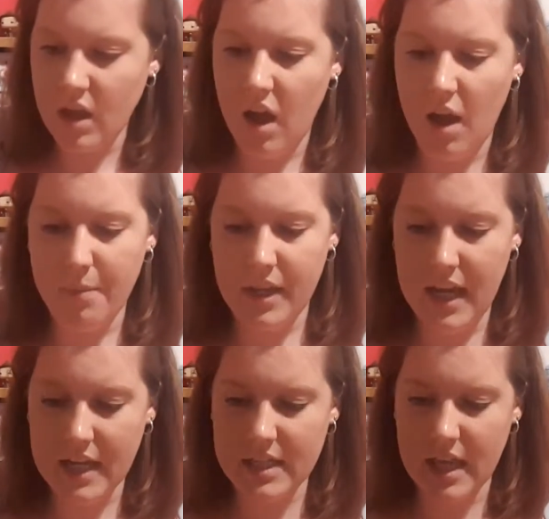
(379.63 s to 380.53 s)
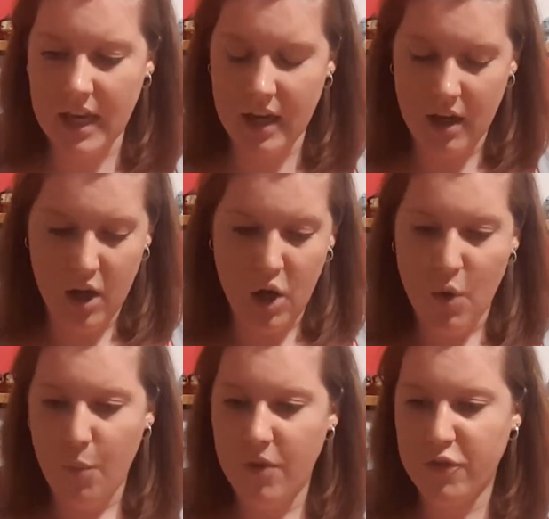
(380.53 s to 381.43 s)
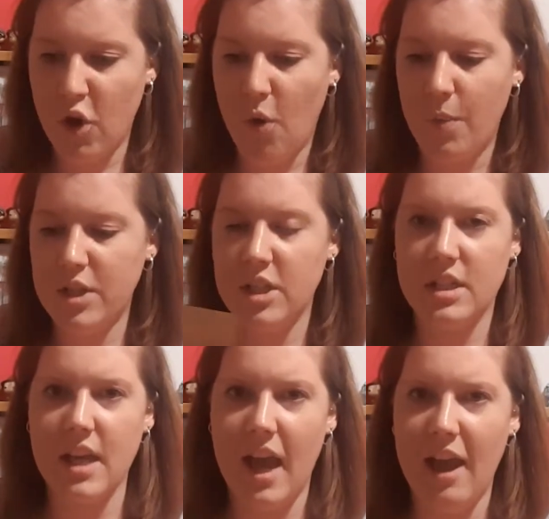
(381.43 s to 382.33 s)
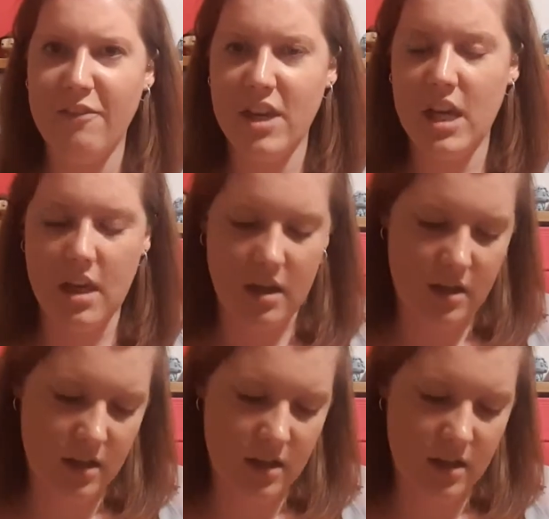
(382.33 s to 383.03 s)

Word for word: Um, next thing we've got, which is heavy,